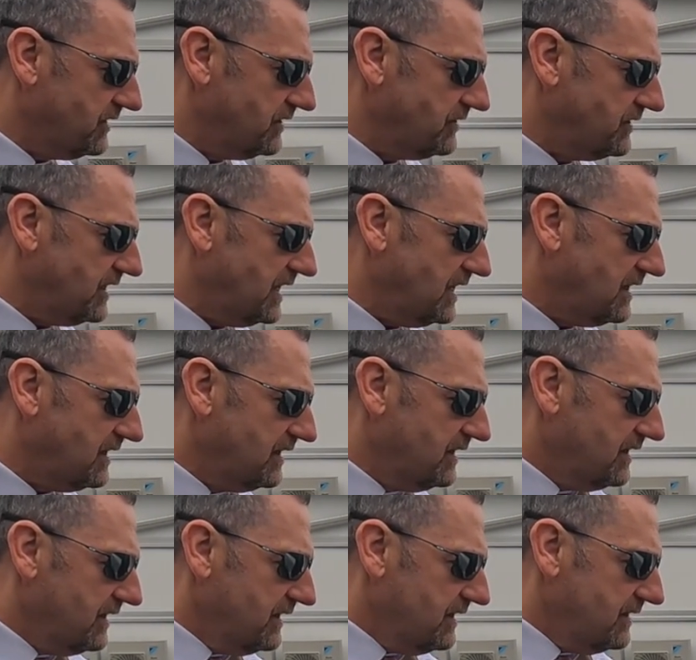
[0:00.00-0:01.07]
the
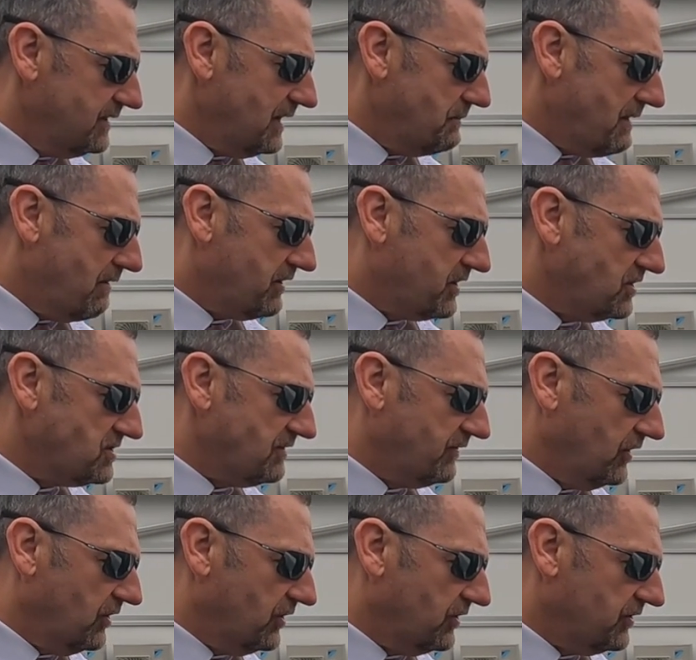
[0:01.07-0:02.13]
Americans have
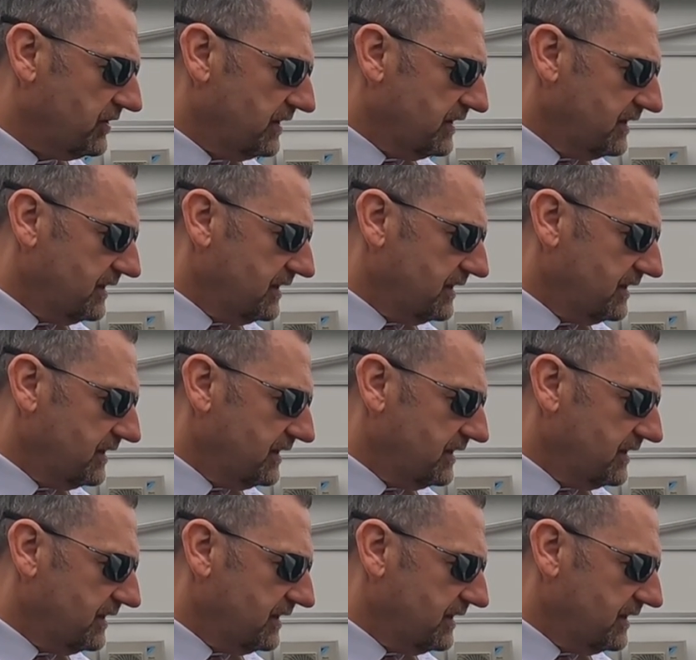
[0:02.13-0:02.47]
learned.